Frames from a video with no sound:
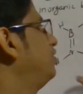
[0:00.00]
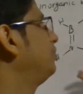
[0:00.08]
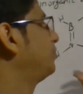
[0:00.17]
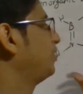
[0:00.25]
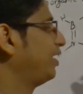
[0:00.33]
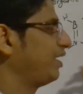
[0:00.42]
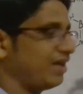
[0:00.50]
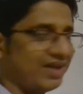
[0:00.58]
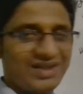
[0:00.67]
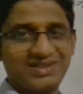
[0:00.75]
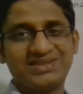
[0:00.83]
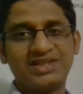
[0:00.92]
polarity
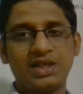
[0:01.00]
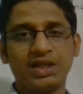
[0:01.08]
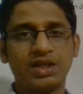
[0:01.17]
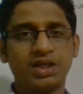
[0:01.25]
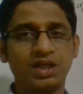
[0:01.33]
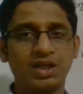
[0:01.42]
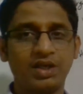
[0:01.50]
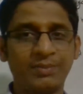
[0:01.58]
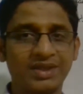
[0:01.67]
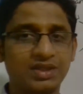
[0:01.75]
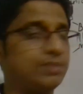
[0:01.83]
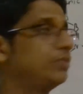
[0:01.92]
is there
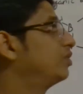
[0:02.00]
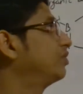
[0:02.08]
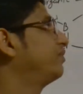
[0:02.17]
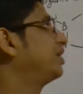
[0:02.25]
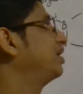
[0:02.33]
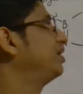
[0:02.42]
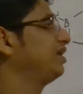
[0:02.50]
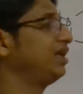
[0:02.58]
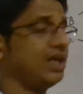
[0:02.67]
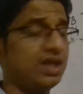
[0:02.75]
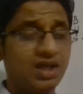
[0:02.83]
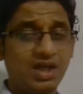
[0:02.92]
among the bond, while
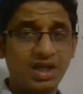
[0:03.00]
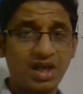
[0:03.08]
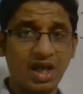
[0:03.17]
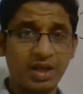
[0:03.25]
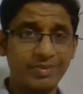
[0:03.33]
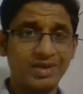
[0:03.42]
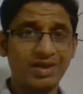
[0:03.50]
here carbon